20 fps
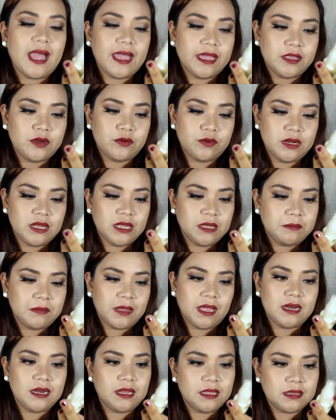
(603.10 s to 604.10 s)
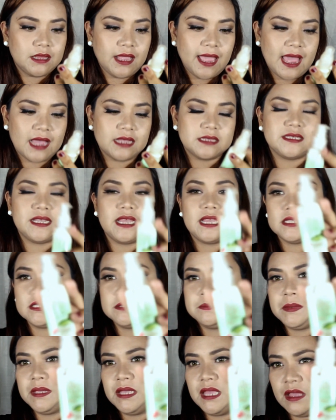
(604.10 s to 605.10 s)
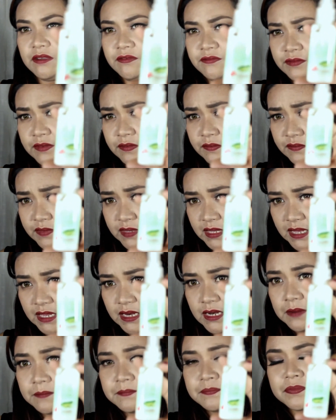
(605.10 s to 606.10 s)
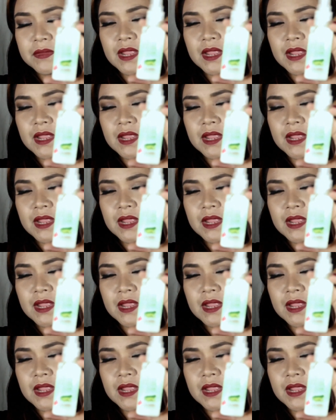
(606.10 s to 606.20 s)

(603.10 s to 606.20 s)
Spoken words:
Eye Cream, and it has SPF 15.